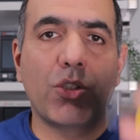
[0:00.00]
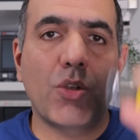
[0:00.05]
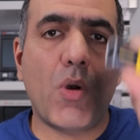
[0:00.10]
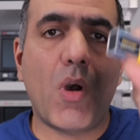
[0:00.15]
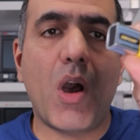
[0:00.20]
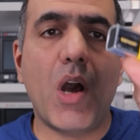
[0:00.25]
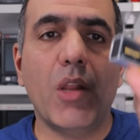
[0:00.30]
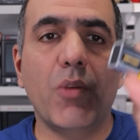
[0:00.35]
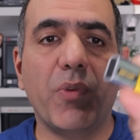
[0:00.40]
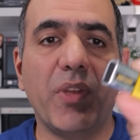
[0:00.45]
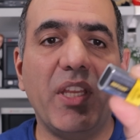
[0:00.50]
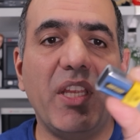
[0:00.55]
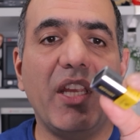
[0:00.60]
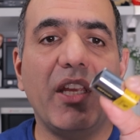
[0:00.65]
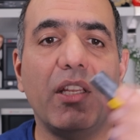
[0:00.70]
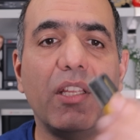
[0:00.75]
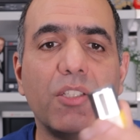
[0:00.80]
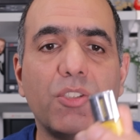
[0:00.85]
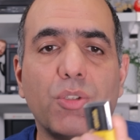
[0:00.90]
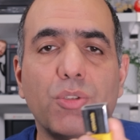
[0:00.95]
So all we
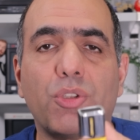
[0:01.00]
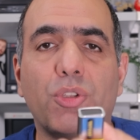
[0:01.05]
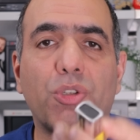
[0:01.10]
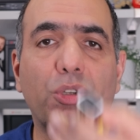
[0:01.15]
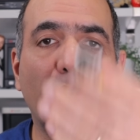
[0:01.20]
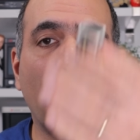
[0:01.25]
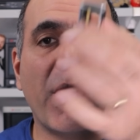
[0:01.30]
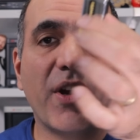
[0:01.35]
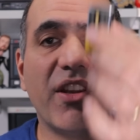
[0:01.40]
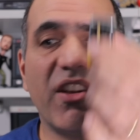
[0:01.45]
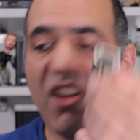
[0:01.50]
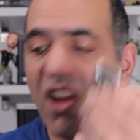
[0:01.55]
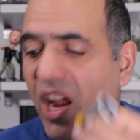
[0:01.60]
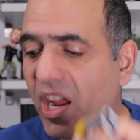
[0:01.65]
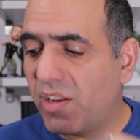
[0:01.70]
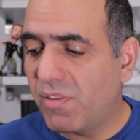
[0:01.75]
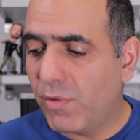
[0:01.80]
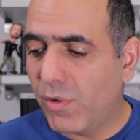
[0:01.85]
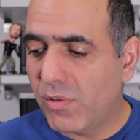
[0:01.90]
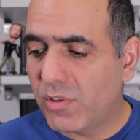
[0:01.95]
need is to throw a
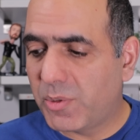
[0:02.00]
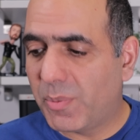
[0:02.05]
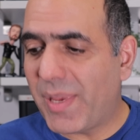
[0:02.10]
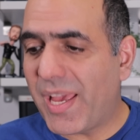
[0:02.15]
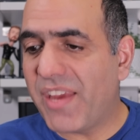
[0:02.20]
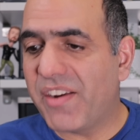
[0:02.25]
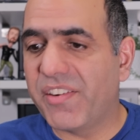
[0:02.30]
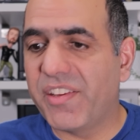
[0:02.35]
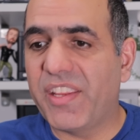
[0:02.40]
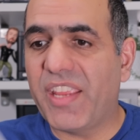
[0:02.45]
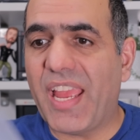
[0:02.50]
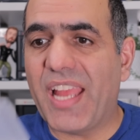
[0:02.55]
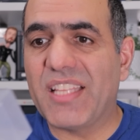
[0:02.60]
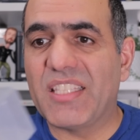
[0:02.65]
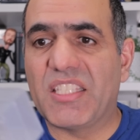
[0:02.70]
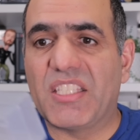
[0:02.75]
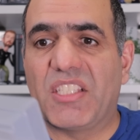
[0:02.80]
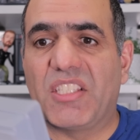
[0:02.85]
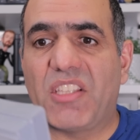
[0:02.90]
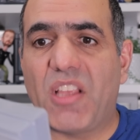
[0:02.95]
nine volt battery
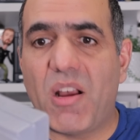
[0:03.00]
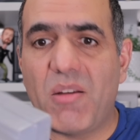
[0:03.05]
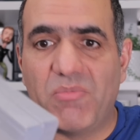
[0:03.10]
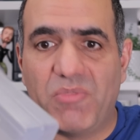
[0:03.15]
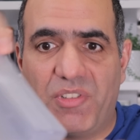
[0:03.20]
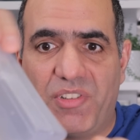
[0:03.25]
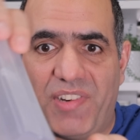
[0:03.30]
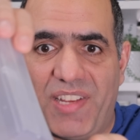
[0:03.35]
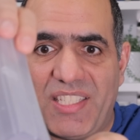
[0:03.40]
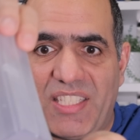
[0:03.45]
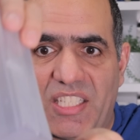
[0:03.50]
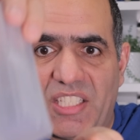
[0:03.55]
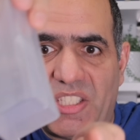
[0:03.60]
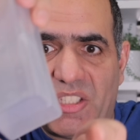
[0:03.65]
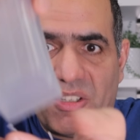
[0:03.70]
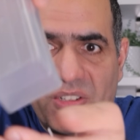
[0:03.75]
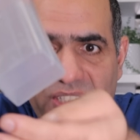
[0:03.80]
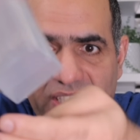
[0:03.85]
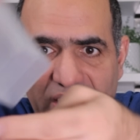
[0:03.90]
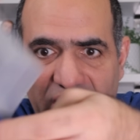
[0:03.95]
and some
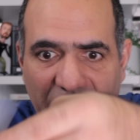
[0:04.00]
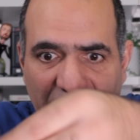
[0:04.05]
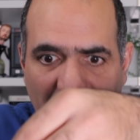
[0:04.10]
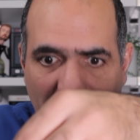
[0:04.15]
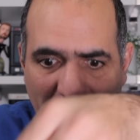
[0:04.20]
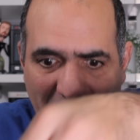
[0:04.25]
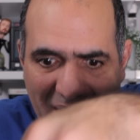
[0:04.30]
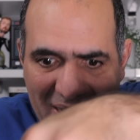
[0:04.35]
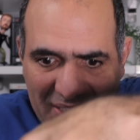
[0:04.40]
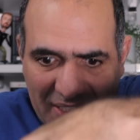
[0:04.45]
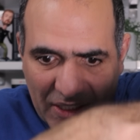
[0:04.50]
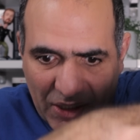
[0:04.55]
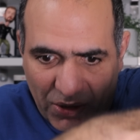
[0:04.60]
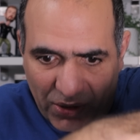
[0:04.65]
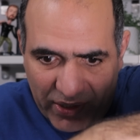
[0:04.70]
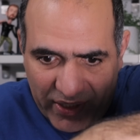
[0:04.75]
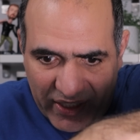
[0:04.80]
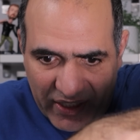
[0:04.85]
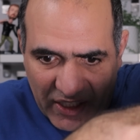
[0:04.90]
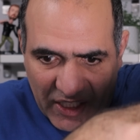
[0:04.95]
resistors and
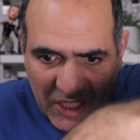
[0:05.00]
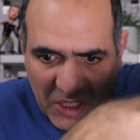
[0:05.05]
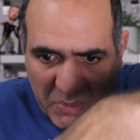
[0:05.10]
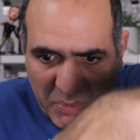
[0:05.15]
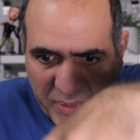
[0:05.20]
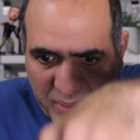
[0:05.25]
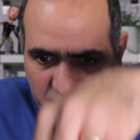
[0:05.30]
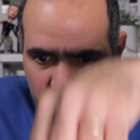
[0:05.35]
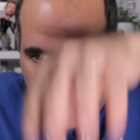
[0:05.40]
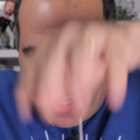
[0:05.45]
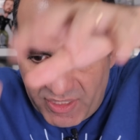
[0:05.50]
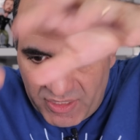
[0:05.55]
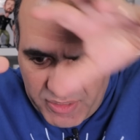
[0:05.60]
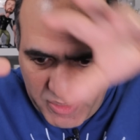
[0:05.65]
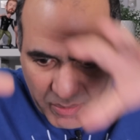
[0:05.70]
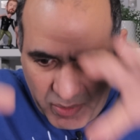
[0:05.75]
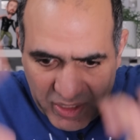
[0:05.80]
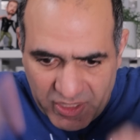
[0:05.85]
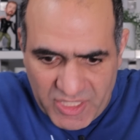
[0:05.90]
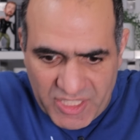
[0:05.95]
capacitors and sprinkle
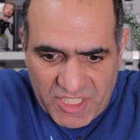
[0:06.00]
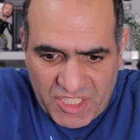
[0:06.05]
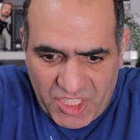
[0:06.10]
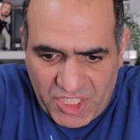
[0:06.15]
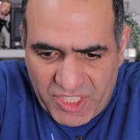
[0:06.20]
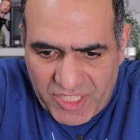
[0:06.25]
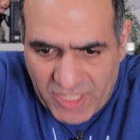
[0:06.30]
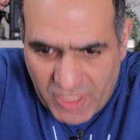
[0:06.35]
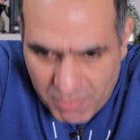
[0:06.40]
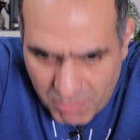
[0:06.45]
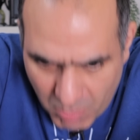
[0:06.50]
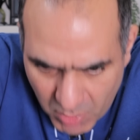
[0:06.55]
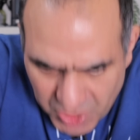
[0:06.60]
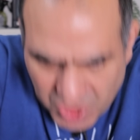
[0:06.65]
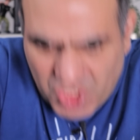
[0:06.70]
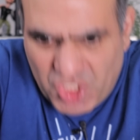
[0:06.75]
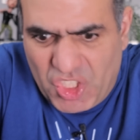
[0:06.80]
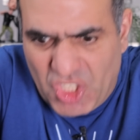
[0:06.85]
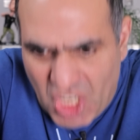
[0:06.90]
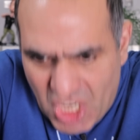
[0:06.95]
them on the circuit and
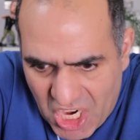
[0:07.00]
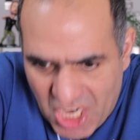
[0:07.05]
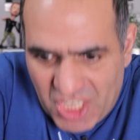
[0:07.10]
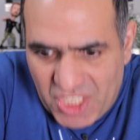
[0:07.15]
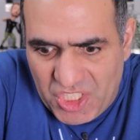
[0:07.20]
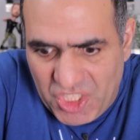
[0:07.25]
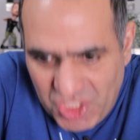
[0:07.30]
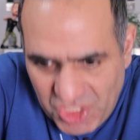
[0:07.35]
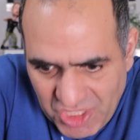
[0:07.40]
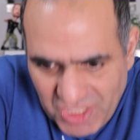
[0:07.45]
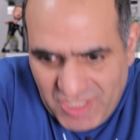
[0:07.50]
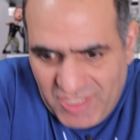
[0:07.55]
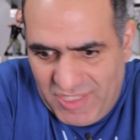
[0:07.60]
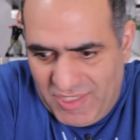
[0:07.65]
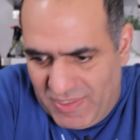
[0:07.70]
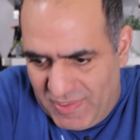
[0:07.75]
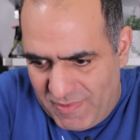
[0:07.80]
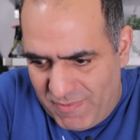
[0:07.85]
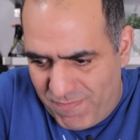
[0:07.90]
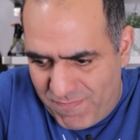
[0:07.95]
massage,
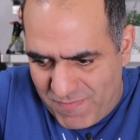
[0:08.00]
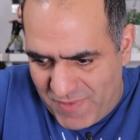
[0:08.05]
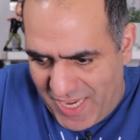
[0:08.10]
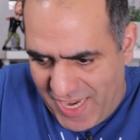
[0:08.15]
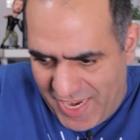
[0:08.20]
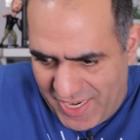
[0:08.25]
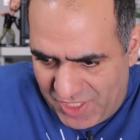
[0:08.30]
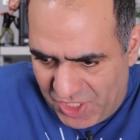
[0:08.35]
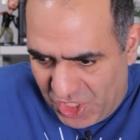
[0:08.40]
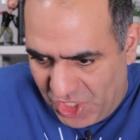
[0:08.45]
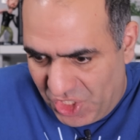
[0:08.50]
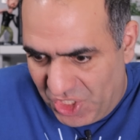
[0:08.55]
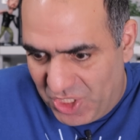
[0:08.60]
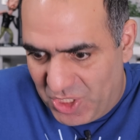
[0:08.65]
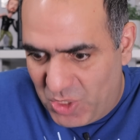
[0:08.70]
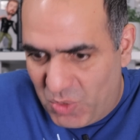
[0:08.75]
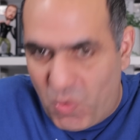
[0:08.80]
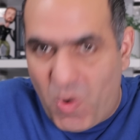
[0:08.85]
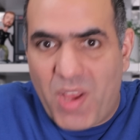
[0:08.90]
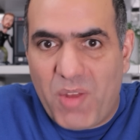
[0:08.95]
and
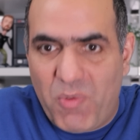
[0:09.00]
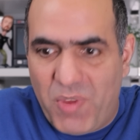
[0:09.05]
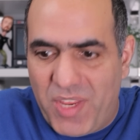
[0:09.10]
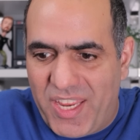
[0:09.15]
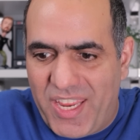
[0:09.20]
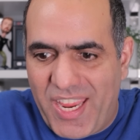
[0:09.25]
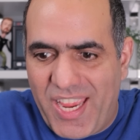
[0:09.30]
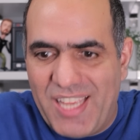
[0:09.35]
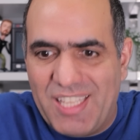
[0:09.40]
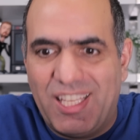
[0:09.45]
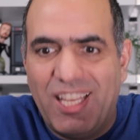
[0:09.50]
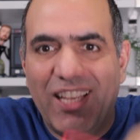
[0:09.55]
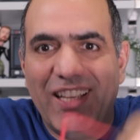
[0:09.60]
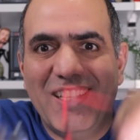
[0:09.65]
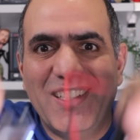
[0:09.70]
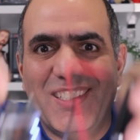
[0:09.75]
here's what we get.